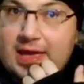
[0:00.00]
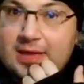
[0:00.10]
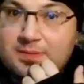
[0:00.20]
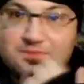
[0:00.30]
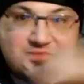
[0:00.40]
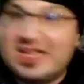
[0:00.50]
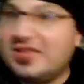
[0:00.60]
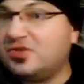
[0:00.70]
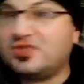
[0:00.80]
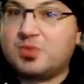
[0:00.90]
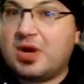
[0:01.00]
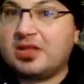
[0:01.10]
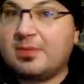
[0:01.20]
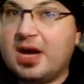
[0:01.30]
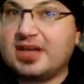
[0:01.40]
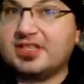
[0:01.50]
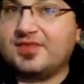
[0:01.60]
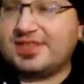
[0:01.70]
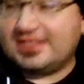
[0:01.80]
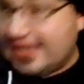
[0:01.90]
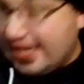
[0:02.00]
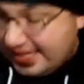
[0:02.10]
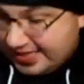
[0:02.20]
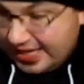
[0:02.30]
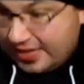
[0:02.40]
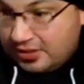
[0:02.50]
It didn't do so well in the box office. Yeah,